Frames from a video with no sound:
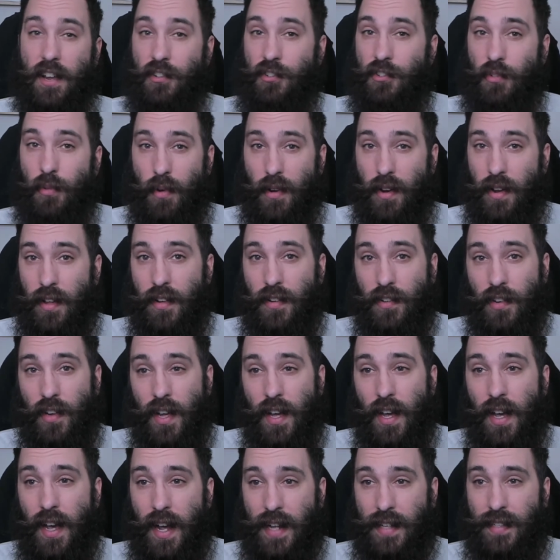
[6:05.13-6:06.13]
gas shortage.
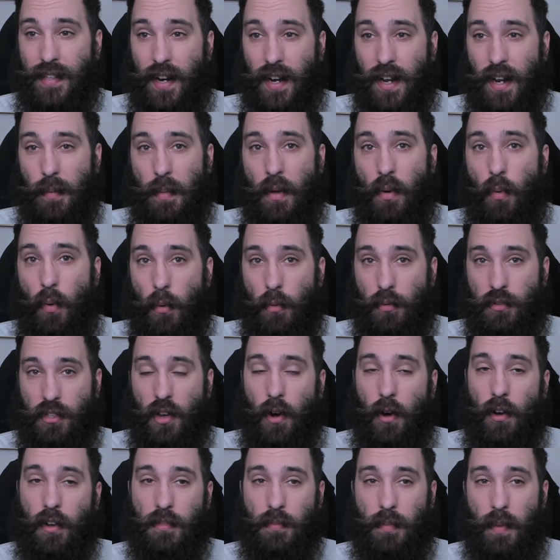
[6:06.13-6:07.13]
It's not going to be what was
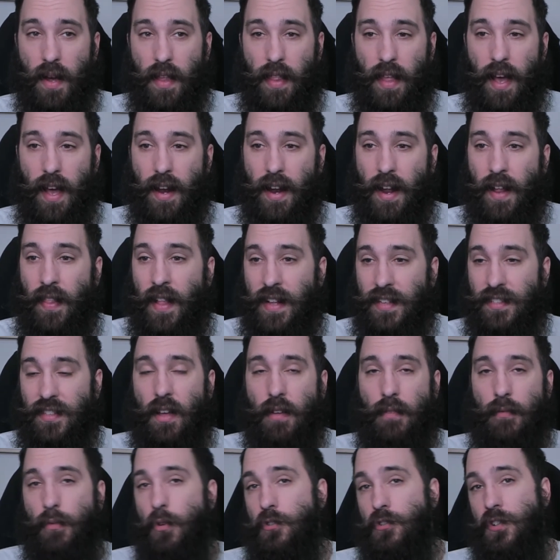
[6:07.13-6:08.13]
caused by that. And that's
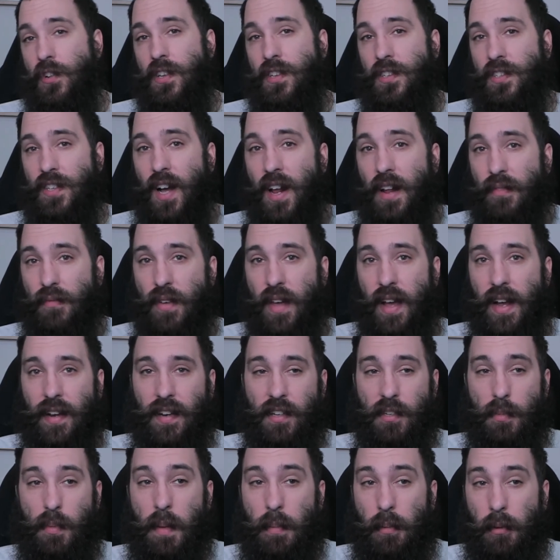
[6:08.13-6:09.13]
the unfortunate side
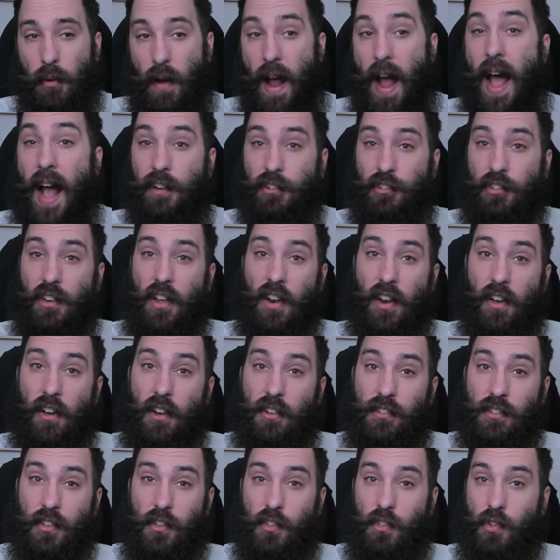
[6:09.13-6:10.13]
effect is people are actually going to
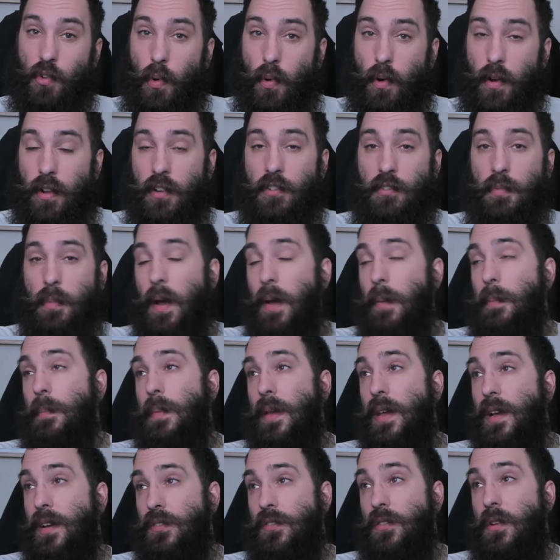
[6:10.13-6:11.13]
cause a shortage
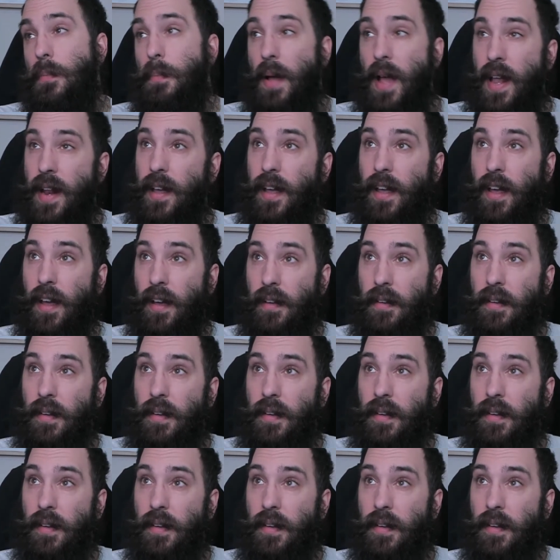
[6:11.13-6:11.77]
because they're panicking.